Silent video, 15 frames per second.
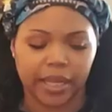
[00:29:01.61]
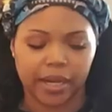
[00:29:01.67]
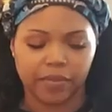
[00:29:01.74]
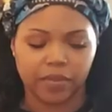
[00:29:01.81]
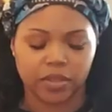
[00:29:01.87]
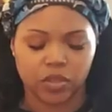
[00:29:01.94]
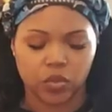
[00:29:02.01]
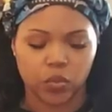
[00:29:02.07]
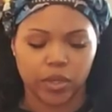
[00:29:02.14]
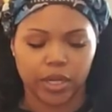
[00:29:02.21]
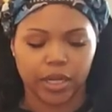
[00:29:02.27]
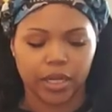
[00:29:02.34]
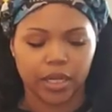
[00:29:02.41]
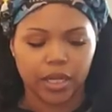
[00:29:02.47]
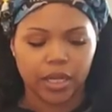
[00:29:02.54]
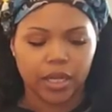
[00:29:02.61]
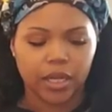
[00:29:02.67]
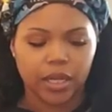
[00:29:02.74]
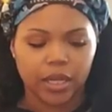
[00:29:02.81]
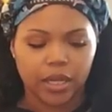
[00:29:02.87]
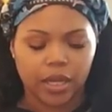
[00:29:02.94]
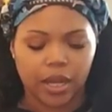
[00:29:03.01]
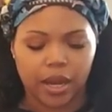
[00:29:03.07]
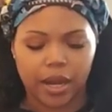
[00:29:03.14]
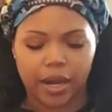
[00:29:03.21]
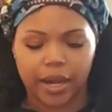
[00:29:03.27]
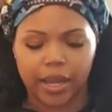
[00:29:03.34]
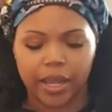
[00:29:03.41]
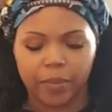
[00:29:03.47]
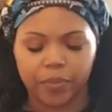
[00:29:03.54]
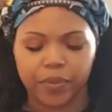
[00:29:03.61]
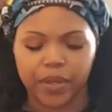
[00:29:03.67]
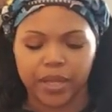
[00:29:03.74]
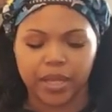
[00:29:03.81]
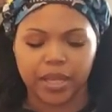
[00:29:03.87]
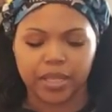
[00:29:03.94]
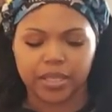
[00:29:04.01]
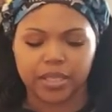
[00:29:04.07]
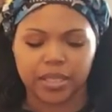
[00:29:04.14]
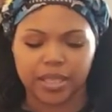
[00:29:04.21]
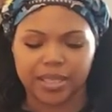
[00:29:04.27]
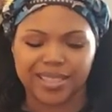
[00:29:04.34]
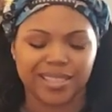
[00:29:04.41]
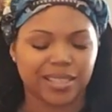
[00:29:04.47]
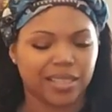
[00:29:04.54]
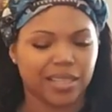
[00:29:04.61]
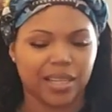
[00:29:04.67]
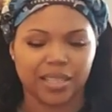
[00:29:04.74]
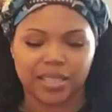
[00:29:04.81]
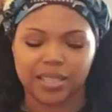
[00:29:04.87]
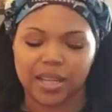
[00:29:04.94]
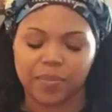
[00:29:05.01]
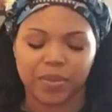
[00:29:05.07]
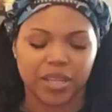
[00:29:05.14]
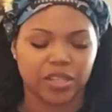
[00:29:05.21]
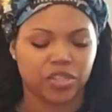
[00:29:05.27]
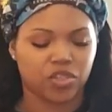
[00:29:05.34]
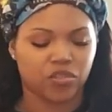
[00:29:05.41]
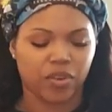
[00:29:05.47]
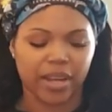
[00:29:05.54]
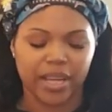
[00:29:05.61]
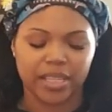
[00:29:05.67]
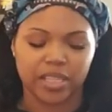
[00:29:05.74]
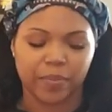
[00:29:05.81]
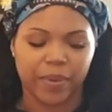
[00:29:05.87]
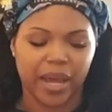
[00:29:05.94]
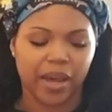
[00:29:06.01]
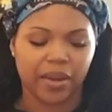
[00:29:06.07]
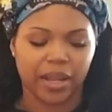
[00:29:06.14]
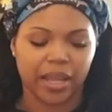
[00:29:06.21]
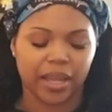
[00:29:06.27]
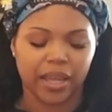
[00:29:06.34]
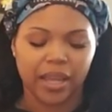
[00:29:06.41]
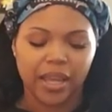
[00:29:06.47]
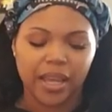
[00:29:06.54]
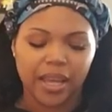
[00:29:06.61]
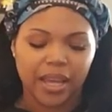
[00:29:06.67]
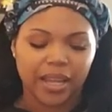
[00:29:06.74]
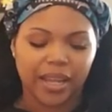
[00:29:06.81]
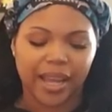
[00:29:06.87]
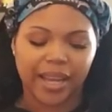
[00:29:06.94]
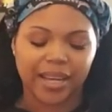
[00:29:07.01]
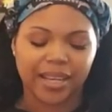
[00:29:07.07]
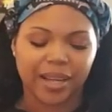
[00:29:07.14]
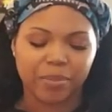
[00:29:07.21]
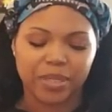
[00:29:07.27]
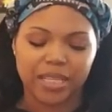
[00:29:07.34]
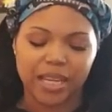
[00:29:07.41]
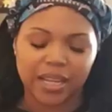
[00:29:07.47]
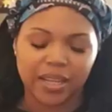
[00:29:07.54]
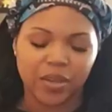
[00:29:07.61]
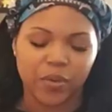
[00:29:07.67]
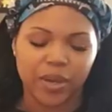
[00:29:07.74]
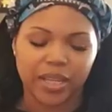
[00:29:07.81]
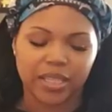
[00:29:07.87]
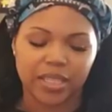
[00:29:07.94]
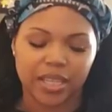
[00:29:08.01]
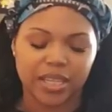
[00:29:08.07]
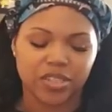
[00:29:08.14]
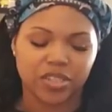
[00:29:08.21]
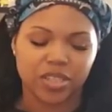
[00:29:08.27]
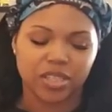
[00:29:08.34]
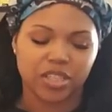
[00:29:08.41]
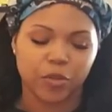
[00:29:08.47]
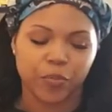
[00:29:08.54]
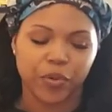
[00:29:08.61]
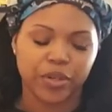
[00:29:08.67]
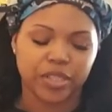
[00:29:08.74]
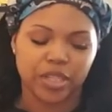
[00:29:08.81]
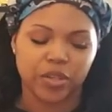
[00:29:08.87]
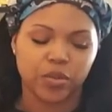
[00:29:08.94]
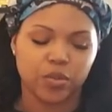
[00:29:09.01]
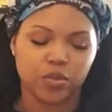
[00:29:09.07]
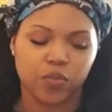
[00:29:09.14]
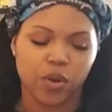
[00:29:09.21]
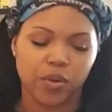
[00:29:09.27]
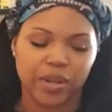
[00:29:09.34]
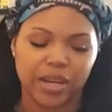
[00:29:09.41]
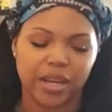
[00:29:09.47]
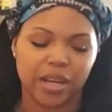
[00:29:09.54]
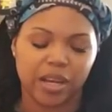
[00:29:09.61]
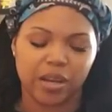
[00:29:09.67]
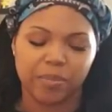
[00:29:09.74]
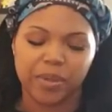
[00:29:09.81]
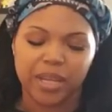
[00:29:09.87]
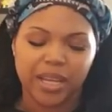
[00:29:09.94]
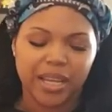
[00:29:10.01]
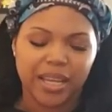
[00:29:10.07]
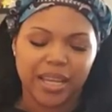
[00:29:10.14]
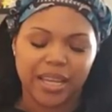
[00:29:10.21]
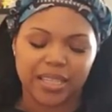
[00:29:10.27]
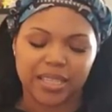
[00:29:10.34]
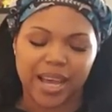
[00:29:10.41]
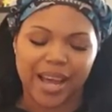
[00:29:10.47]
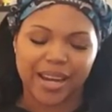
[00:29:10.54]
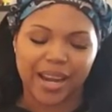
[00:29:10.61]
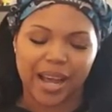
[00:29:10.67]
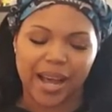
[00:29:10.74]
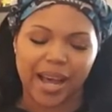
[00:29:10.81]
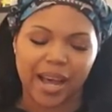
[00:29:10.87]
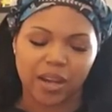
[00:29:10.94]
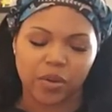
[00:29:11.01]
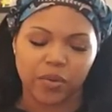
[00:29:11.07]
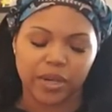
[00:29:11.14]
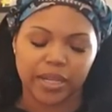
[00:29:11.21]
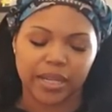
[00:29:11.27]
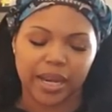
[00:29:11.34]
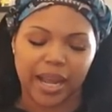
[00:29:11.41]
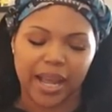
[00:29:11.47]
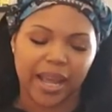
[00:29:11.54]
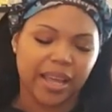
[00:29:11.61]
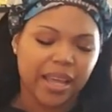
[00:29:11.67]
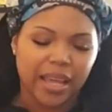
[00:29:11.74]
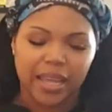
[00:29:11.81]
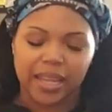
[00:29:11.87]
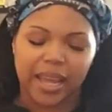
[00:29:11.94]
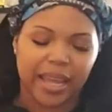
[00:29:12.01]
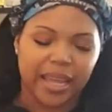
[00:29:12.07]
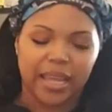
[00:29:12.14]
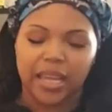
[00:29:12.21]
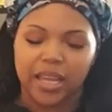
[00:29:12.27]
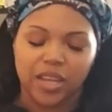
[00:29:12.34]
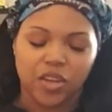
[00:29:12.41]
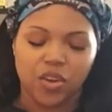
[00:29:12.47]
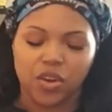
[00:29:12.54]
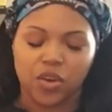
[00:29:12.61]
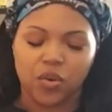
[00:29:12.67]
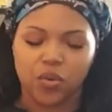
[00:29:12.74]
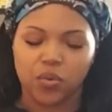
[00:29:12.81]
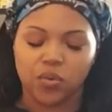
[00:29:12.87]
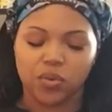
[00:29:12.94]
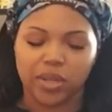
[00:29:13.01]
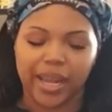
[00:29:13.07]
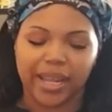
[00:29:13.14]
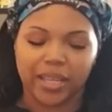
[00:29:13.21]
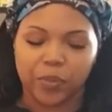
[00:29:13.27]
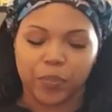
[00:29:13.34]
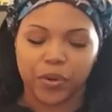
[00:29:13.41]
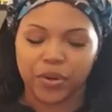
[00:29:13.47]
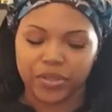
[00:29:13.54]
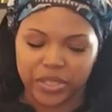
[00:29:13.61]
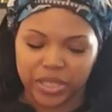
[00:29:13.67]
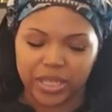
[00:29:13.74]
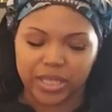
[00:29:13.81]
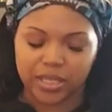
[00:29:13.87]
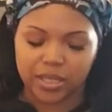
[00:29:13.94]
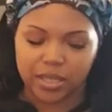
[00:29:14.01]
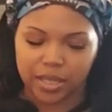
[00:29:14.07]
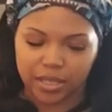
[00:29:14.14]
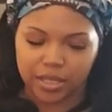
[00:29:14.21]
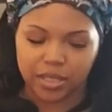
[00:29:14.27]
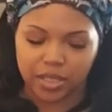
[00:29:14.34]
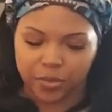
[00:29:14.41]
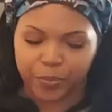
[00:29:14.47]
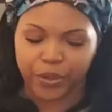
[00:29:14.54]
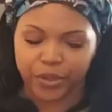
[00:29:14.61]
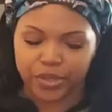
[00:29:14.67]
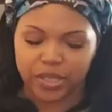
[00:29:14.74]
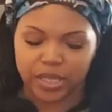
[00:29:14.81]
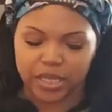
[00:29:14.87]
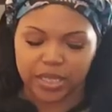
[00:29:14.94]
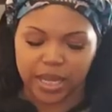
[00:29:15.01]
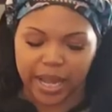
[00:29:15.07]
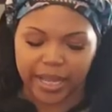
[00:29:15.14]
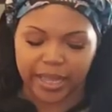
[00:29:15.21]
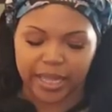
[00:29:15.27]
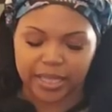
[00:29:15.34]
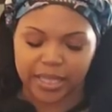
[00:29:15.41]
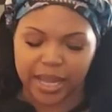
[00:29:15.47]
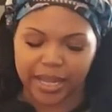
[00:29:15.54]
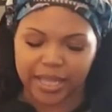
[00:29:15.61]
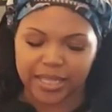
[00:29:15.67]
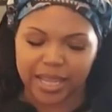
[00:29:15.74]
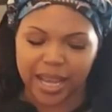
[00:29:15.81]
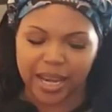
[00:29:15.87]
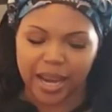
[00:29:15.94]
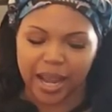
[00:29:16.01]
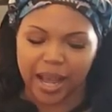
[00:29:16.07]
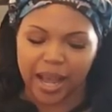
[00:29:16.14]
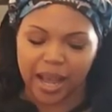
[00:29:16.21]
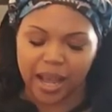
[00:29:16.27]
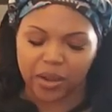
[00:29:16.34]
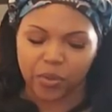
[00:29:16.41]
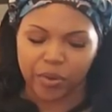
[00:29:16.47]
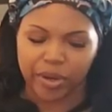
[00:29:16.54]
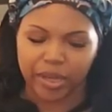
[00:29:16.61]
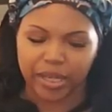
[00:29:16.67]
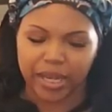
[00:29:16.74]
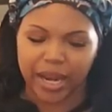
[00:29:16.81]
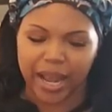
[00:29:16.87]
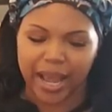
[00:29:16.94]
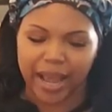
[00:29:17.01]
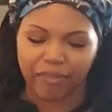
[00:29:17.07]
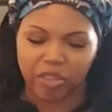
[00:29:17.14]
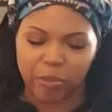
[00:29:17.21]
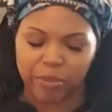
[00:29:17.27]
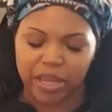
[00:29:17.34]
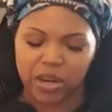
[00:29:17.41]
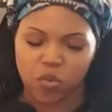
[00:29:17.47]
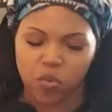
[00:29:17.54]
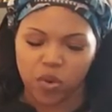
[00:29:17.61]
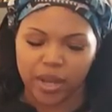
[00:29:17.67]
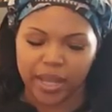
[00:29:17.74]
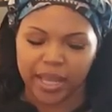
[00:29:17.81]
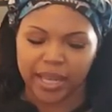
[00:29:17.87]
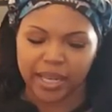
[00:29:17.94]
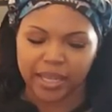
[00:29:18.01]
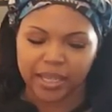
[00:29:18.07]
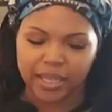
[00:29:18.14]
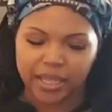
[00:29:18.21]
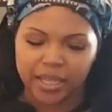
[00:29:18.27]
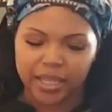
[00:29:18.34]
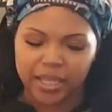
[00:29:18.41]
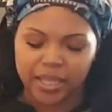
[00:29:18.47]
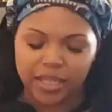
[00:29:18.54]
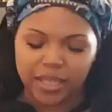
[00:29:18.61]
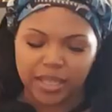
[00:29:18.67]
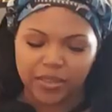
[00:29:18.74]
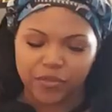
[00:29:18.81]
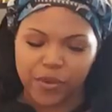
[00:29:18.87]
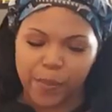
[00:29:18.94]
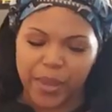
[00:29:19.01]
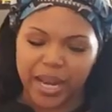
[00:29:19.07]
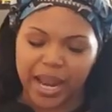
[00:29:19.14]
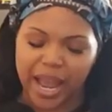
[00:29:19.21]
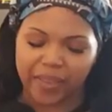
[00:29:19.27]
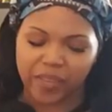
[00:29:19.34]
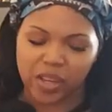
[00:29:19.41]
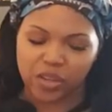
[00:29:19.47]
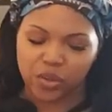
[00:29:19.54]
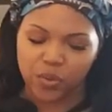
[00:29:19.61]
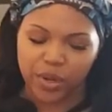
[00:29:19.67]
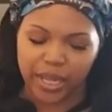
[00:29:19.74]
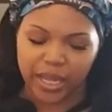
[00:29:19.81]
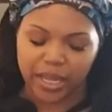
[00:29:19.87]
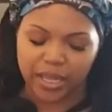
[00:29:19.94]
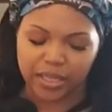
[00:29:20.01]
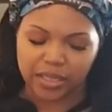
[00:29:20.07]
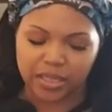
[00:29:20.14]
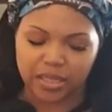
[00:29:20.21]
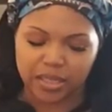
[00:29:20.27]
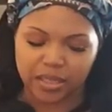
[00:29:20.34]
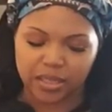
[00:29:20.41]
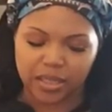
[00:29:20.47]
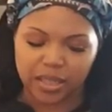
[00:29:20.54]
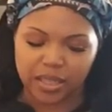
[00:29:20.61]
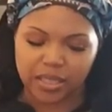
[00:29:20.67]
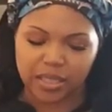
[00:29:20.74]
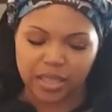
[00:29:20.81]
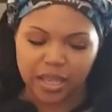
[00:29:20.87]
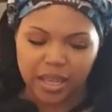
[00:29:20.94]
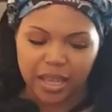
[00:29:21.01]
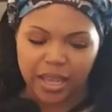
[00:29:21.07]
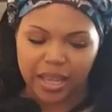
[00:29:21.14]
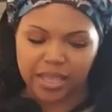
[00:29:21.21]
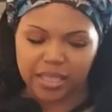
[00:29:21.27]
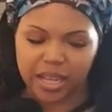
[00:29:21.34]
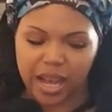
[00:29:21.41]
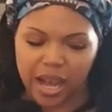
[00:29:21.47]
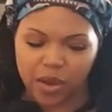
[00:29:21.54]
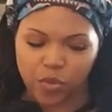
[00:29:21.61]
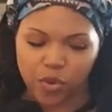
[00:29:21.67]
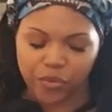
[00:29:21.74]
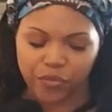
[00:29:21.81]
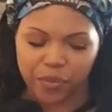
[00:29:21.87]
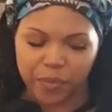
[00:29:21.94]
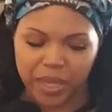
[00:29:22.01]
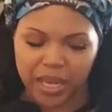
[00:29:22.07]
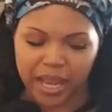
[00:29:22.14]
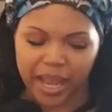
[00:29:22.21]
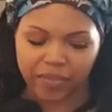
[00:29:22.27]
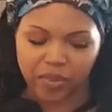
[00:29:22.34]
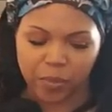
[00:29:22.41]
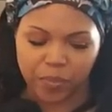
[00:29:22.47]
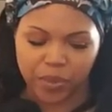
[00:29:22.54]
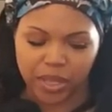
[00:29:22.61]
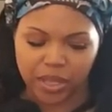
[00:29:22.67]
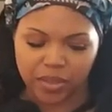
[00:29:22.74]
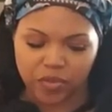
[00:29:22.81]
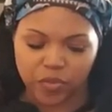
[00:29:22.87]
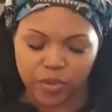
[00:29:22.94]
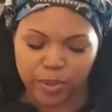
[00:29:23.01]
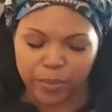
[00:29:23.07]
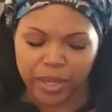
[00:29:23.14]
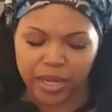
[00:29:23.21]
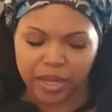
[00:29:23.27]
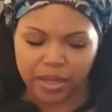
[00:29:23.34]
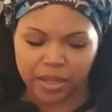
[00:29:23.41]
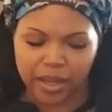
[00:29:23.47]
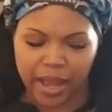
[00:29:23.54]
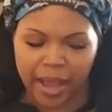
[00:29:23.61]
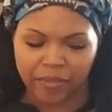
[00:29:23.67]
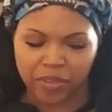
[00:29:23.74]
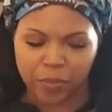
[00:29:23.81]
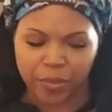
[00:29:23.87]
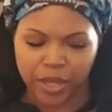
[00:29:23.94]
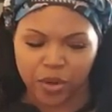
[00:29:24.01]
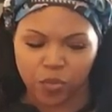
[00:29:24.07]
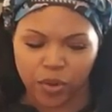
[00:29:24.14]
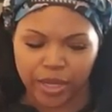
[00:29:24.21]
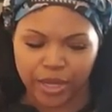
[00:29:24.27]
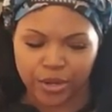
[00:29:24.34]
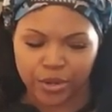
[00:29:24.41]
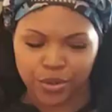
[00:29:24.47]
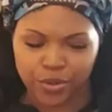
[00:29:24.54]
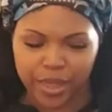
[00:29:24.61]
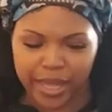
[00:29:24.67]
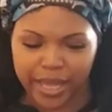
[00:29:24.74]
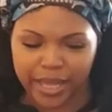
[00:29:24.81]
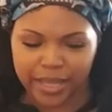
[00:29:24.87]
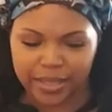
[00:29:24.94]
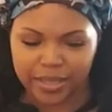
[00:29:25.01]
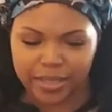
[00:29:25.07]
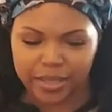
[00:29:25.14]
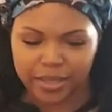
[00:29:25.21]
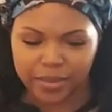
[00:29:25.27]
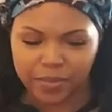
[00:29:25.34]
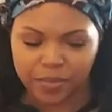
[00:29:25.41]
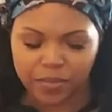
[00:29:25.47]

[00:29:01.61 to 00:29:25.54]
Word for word: that of the sort. All right, but it's it's it's something strange about it. Like I'm telling you, it's it's just the person who's rolling up. It's kind of awkward that I like, you know, like the person is this. The person is like this. Like it's kind of awkward that I have to be the one for me to have to do this. It's it's awkward for me to have to be for me to have to be the one to do this.